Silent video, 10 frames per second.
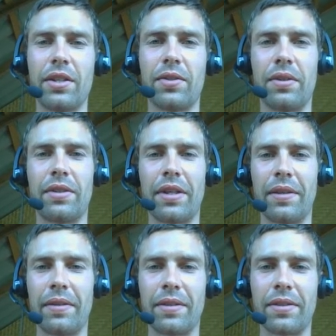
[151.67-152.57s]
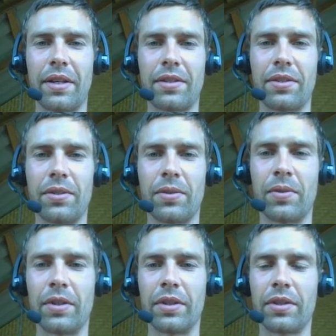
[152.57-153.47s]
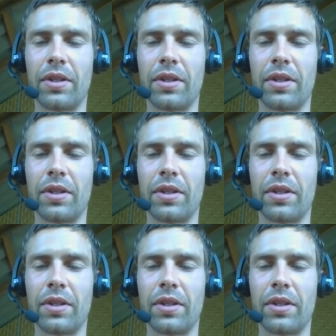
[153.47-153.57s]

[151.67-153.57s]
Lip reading: so it's not so